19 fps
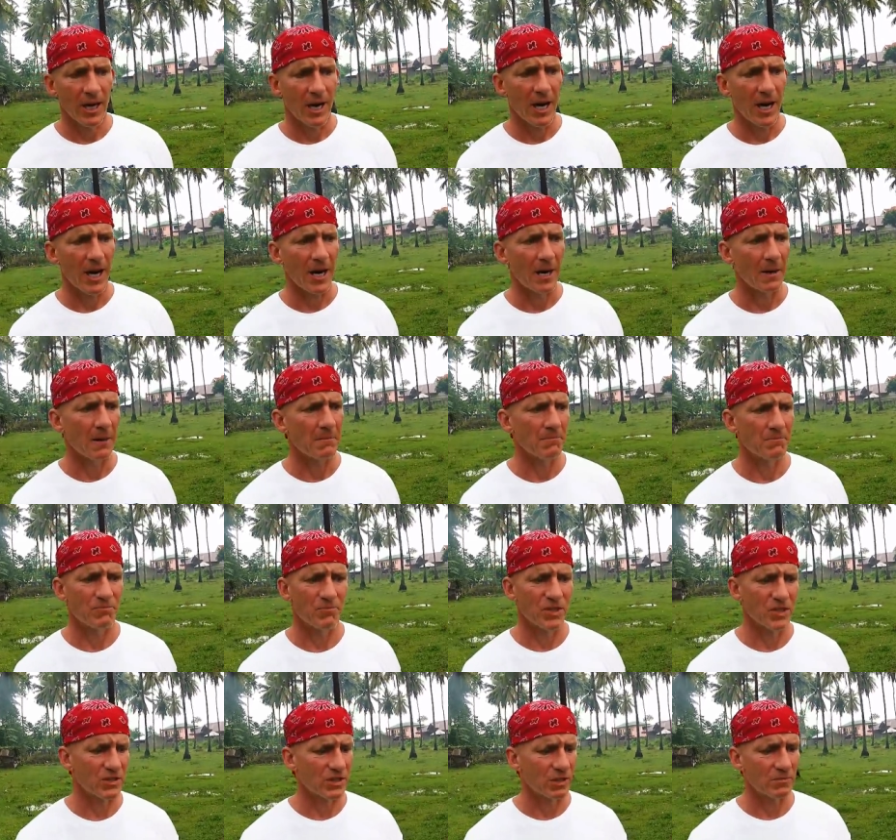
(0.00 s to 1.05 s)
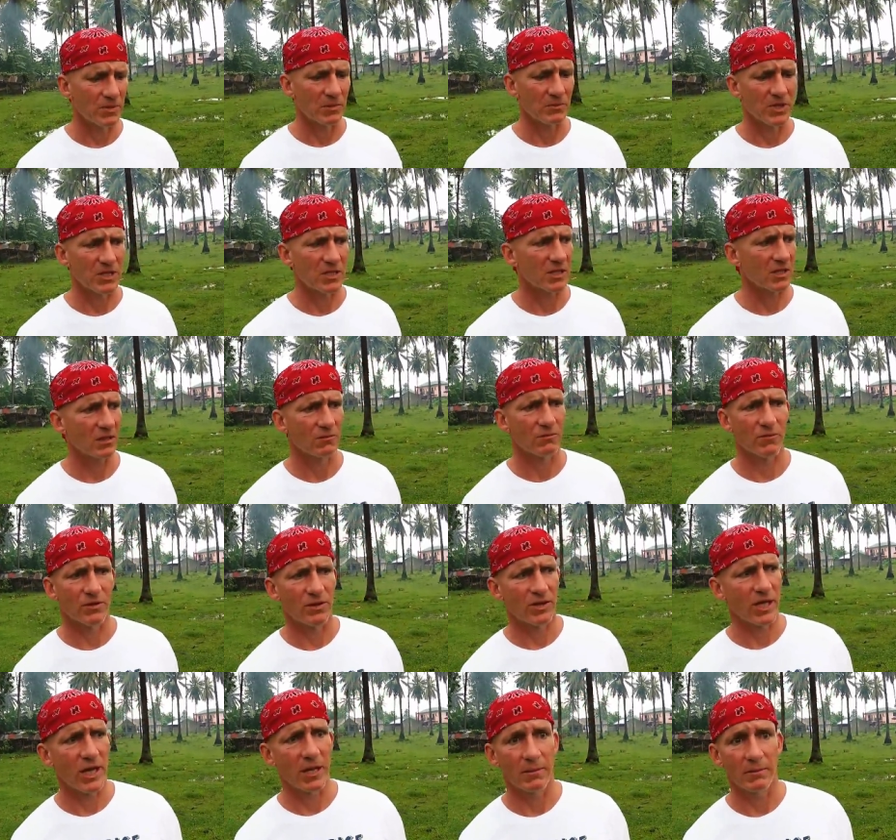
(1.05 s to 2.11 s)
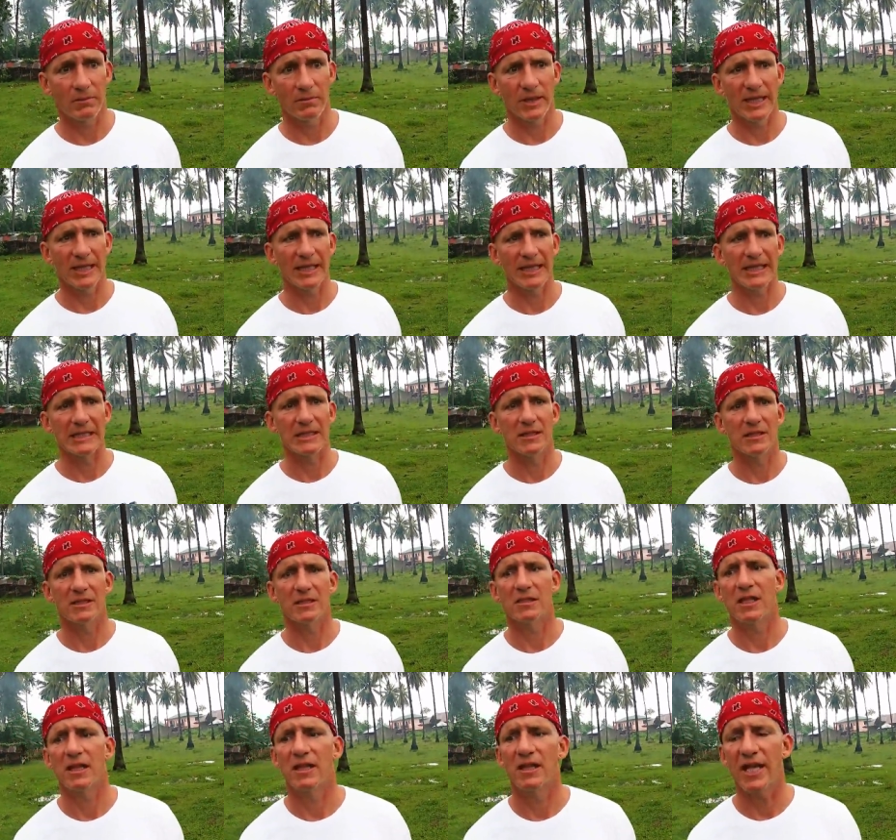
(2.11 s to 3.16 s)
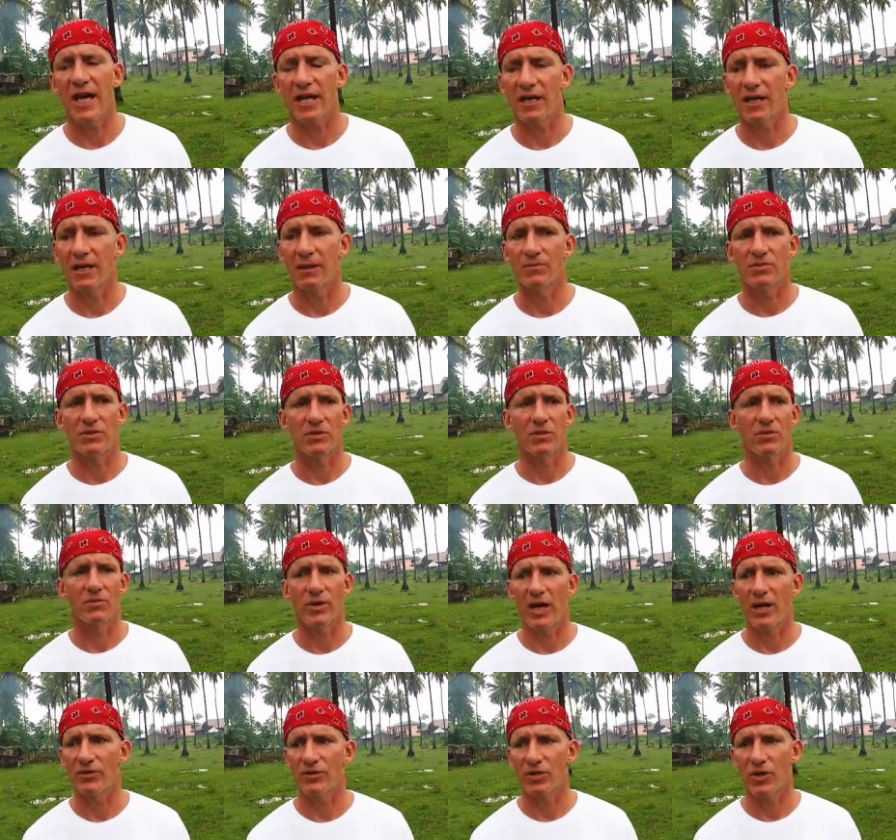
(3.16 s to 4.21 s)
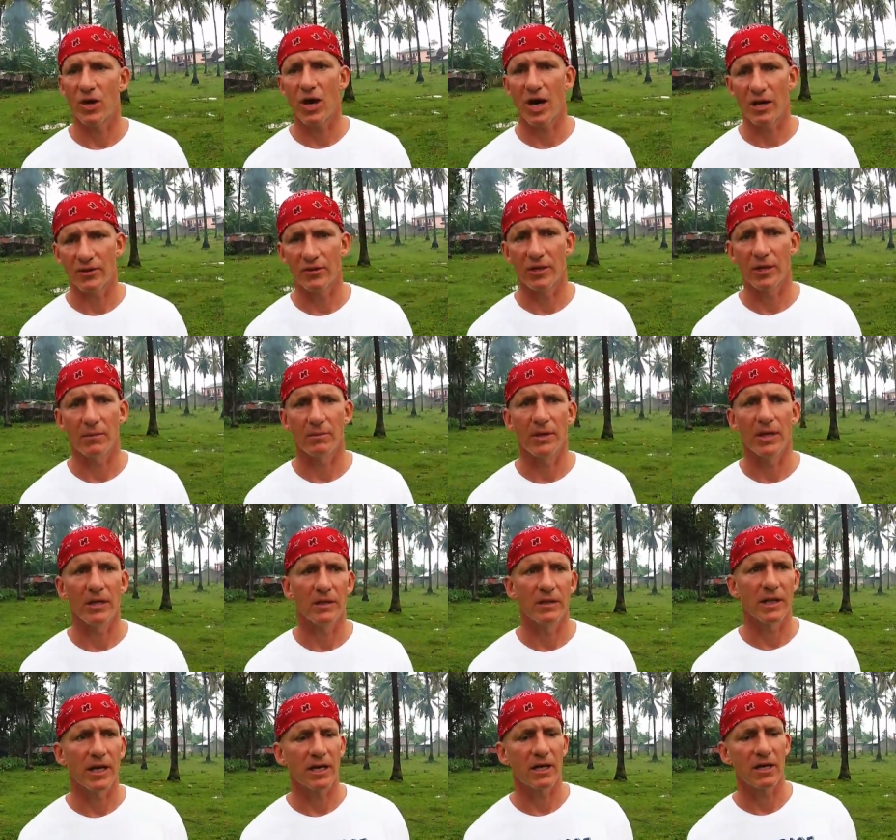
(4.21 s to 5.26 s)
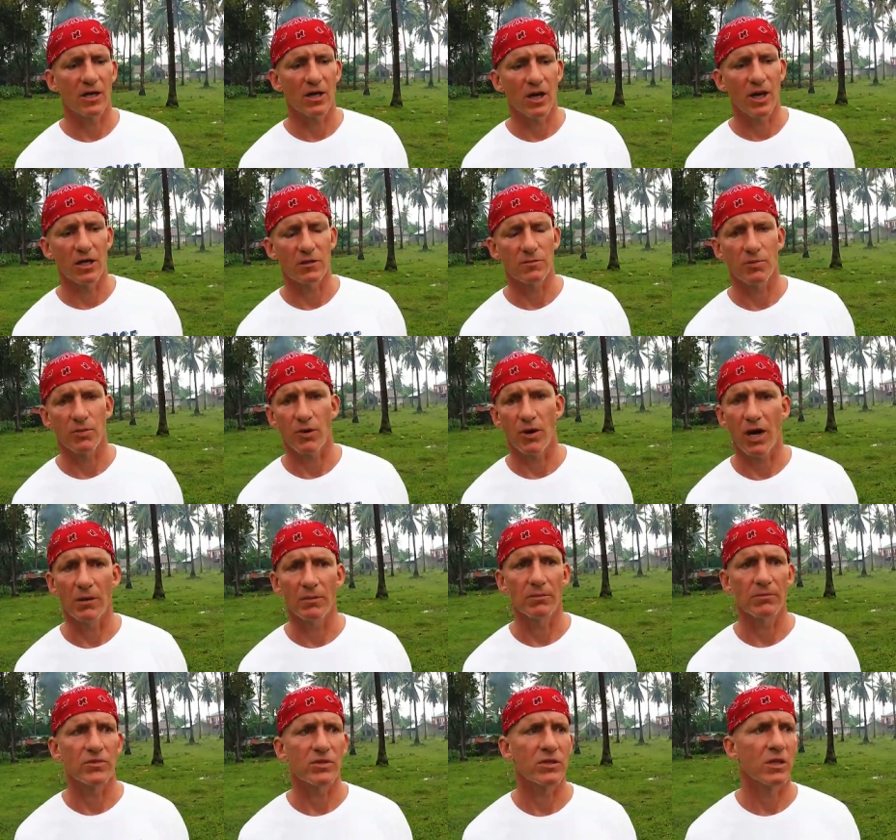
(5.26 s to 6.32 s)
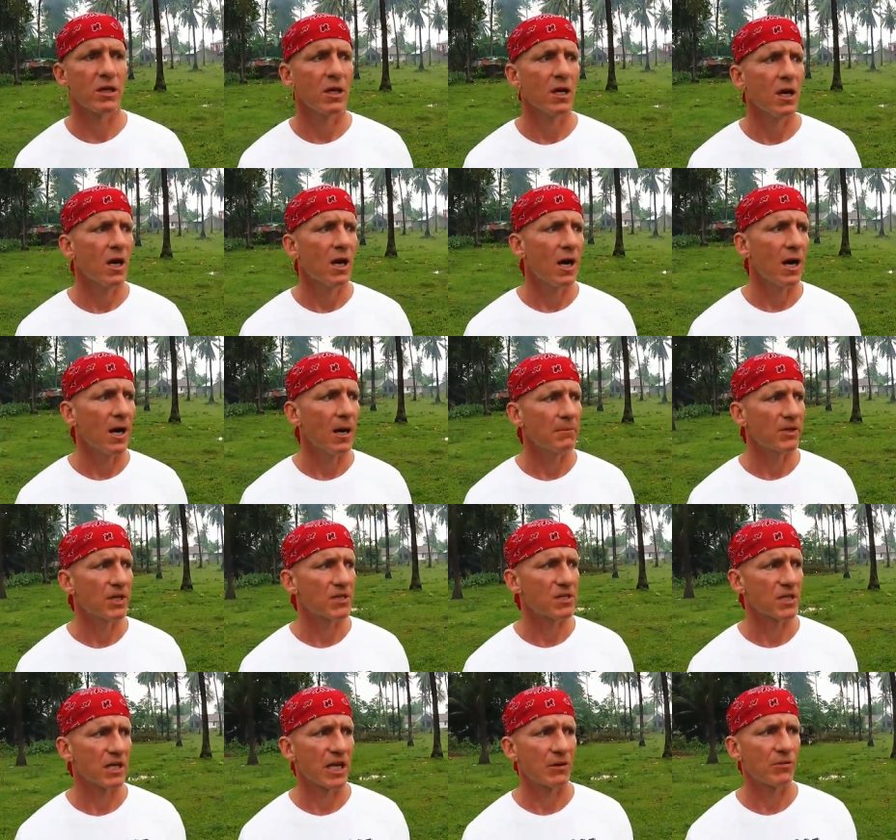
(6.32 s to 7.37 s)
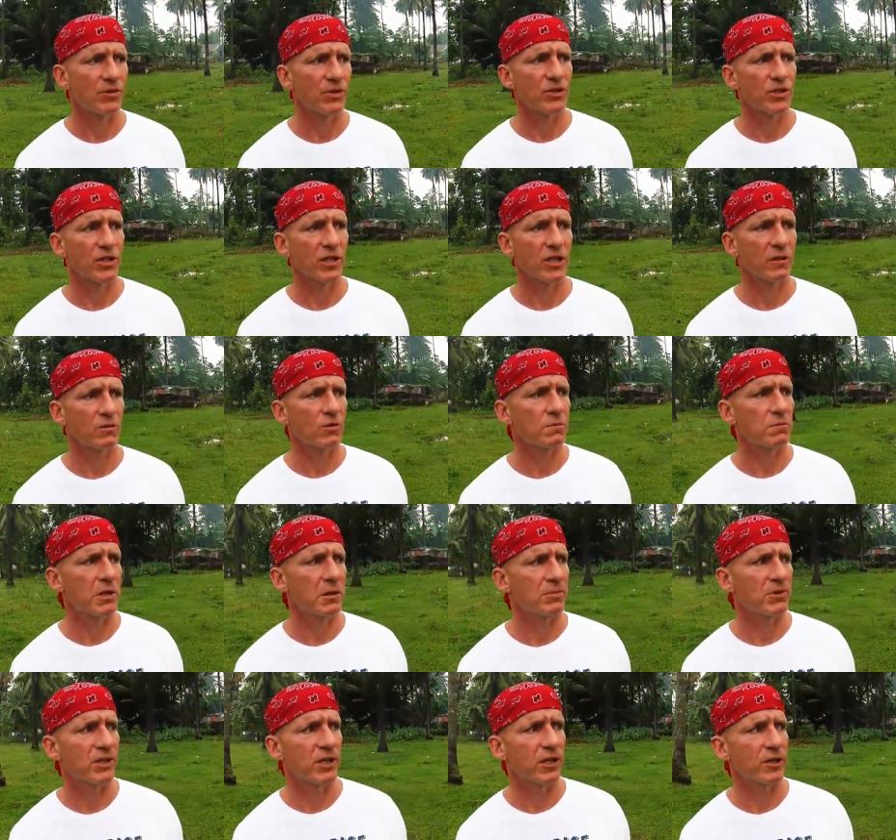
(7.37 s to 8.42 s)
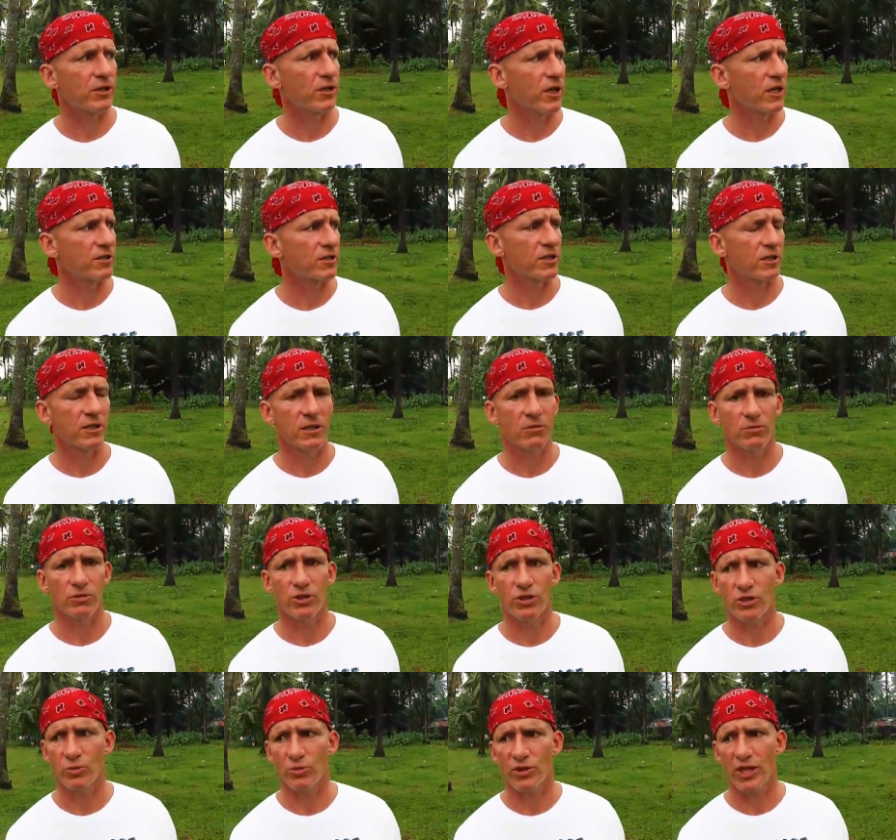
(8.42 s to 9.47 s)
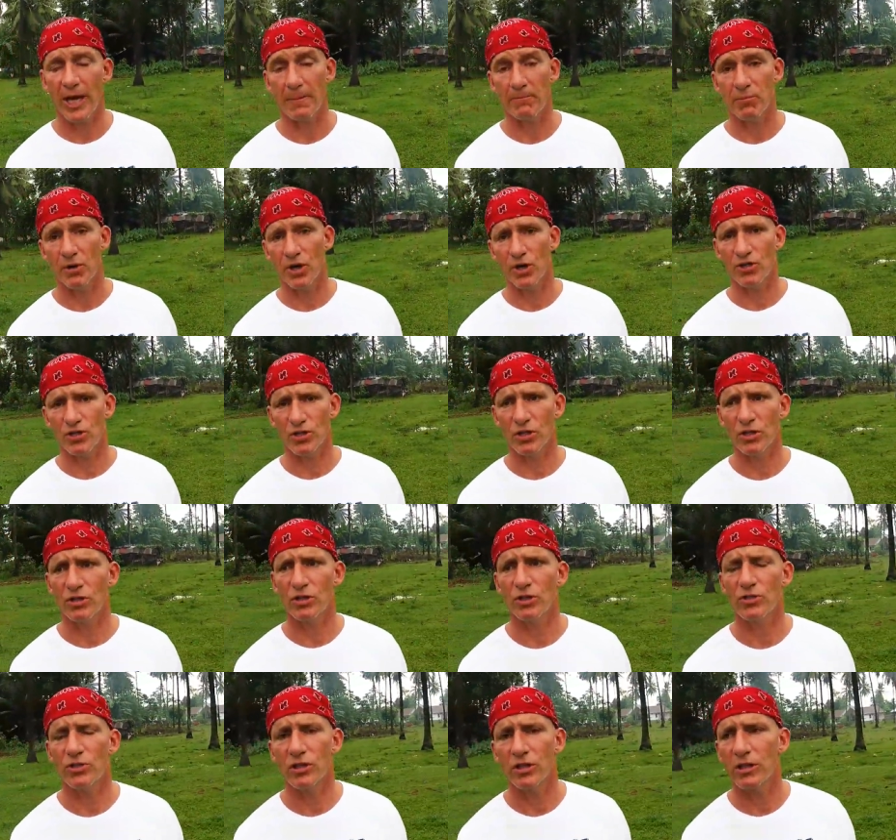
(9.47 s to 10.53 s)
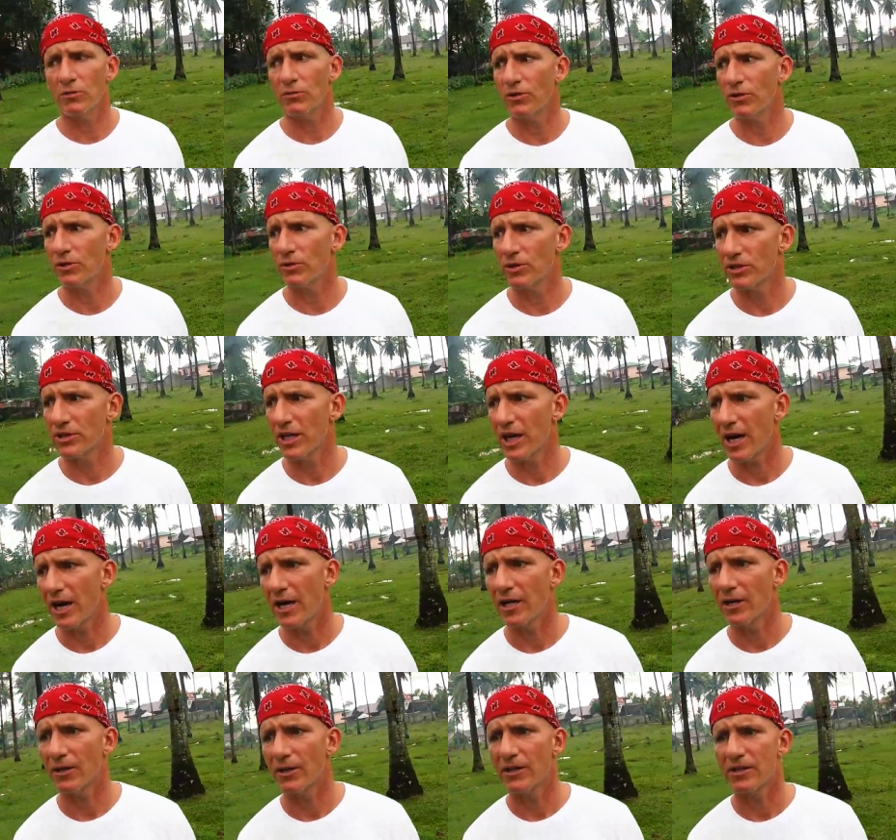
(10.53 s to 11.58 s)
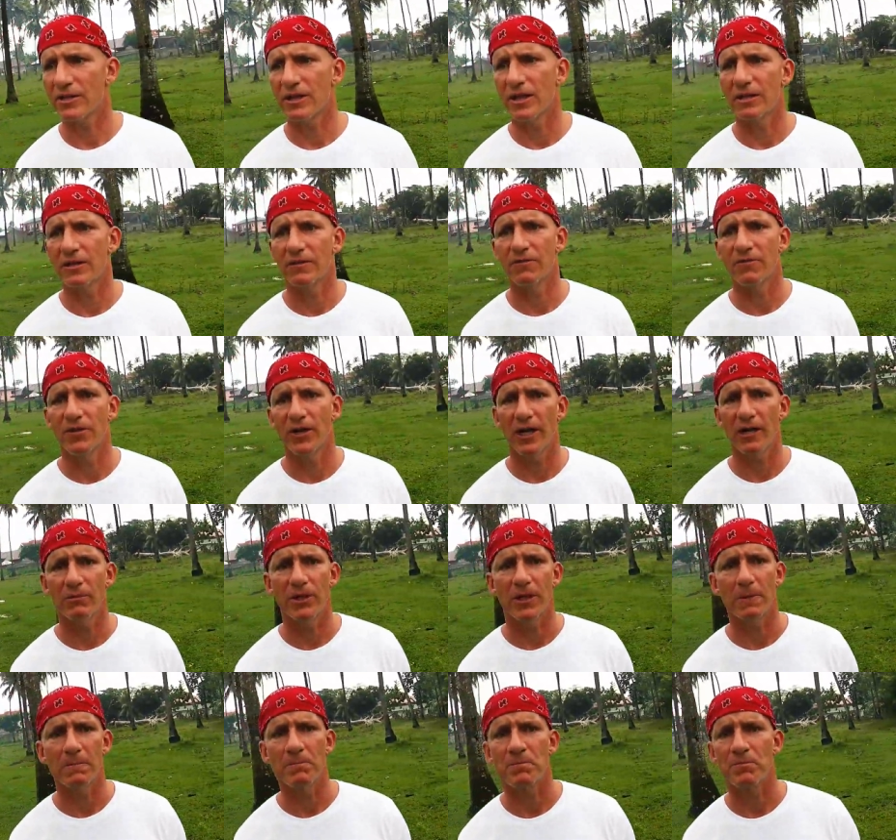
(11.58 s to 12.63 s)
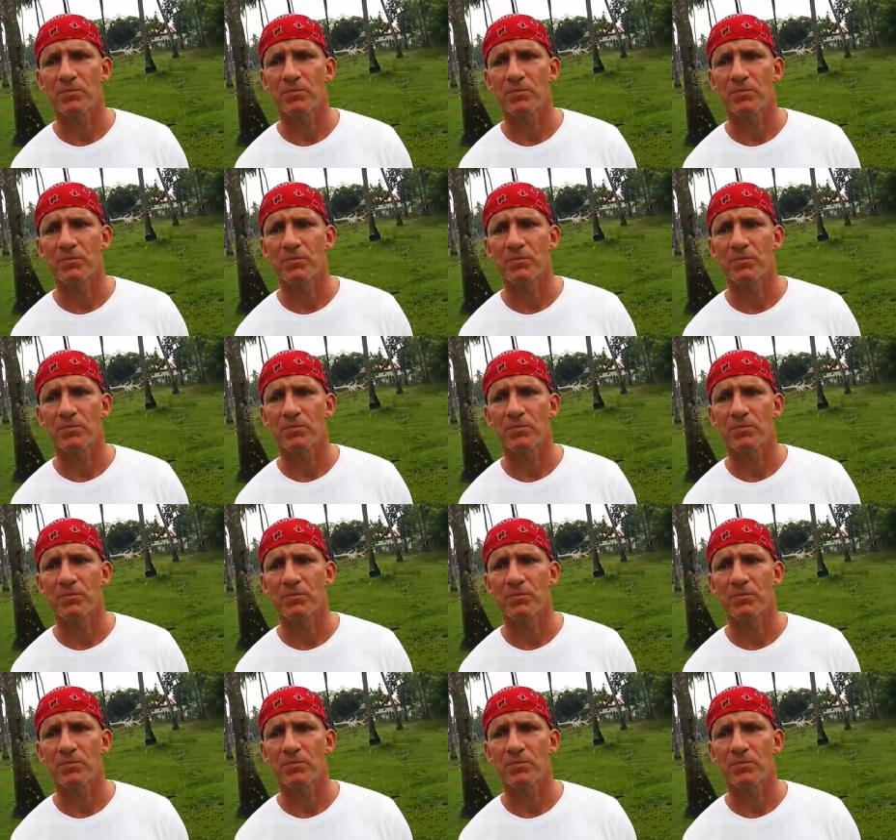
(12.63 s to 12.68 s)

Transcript: Um, there's something missing with them, and that comes around to haunt them, and that can cause problems. Um, because again, when you're dealing with people here, you're not dealing just with that person, you're dealing with their entire extended family.